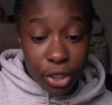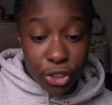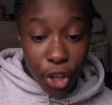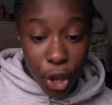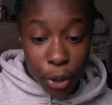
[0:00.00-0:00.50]

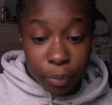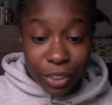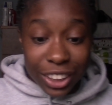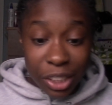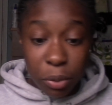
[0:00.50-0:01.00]
so
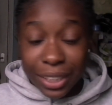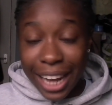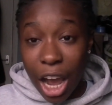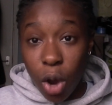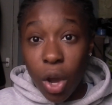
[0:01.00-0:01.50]
she will
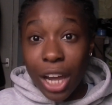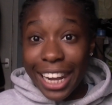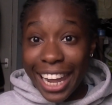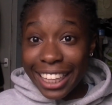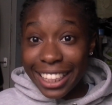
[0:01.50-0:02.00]
now
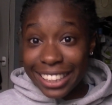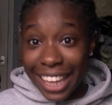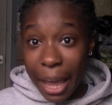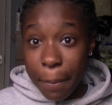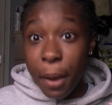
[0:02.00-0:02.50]
lick the
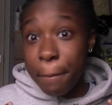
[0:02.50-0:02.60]
tip,